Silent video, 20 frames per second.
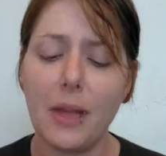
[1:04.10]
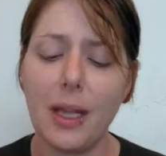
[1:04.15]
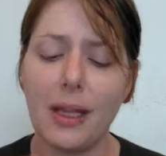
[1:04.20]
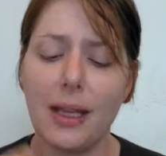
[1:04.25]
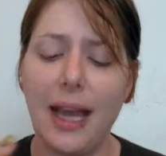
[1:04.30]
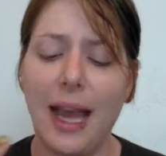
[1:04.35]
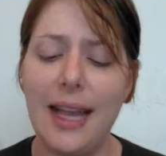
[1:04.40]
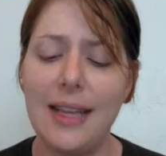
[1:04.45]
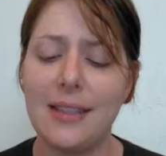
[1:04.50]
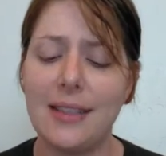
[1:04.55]

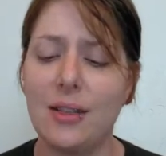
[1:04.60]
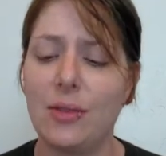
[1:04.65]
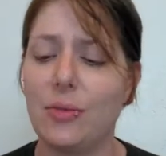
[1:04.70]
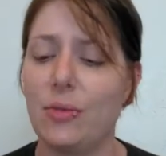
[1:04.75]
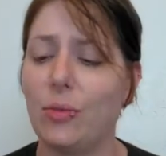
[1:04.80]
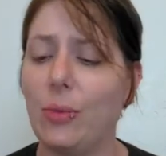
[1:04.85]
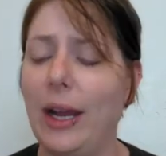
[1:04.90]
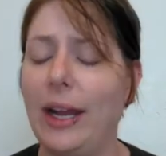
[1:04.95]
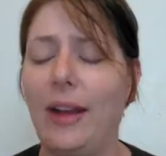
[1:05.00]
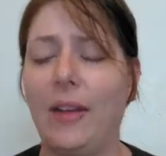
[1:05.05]
Guys,
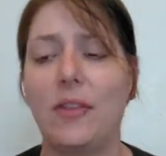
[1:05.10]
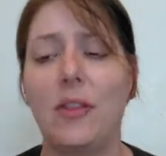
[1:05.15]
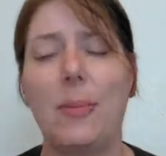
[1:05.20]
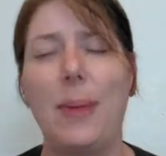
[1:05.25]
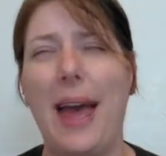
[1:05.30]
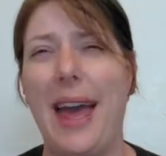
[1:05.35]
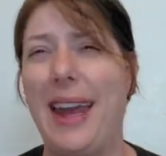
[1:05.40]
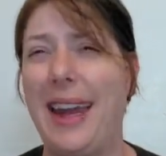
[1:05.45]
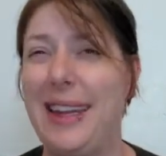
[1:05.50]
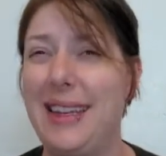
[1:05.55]
right off the
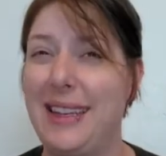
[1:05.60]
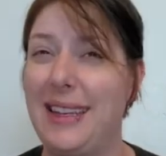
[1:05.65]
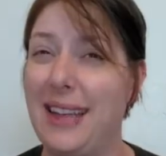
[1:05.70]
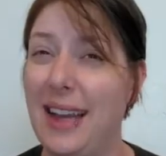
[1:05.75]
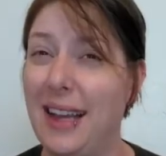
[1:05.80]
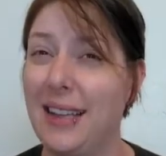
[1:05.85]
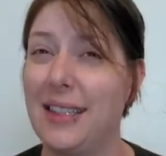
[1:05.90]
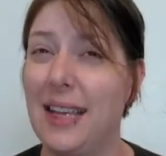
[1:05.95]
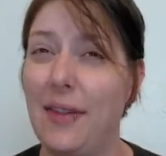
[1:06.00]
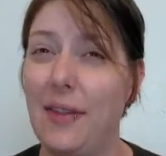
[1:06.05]
bat, it
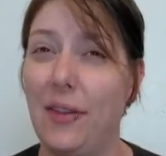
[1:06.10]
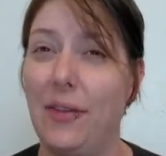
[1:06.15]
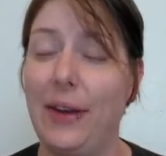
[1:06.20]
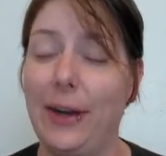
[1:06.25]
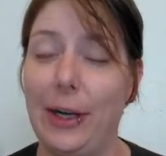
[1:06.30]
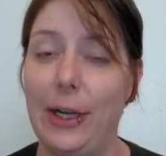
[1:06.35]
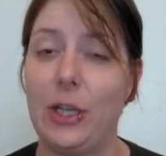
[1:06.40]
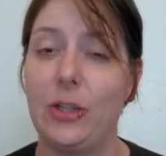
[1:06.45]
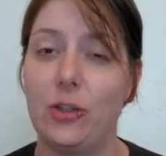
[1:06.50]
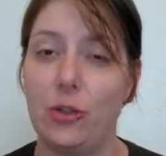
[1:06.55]
does have a
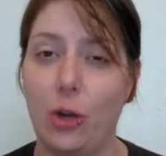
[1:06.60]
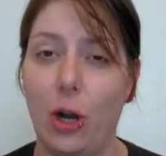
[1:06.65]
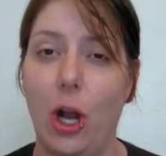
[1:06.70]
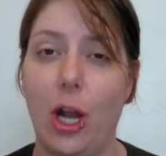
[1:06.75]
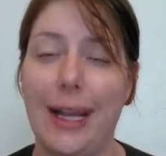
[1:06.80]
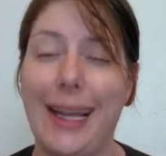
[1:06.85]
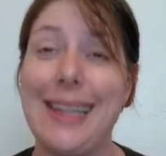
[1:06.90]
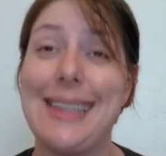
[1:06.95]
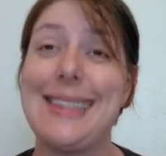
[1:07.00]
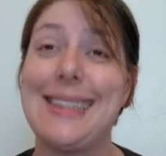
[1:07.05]
very
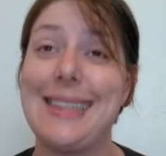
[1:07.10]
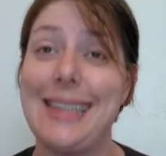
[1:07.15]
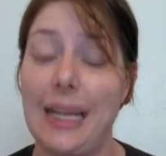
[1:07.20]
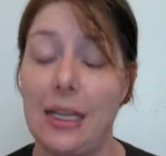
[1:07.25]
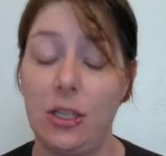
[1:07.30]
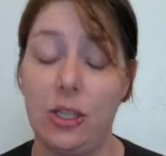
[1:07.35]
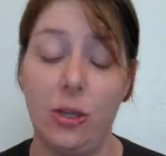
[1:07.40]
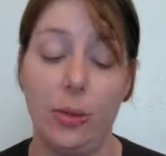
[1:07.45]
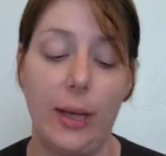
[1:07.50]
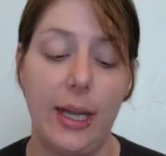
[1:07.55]
strong
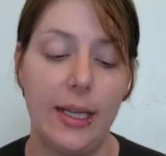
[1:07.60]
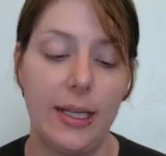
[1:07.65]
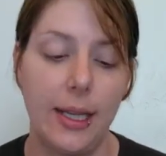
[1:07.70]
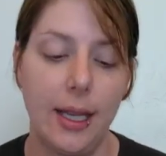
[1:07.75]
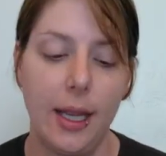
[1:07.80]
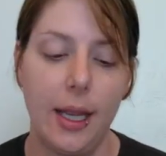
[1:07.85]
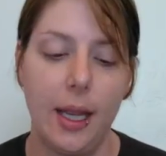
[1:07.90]
scent to it.